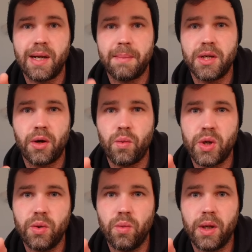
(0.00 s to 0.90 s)
Let me know
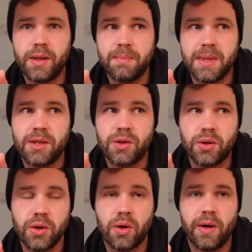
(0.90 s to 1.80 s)
what you want me to
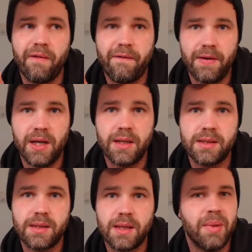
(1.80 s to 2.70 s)
cook on it
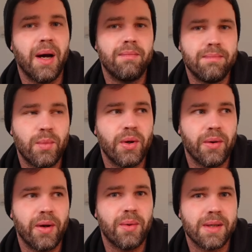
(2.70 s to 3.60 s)
first, but we all
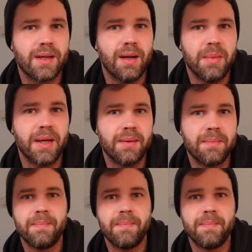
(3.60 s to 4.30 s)
know what it's going to be.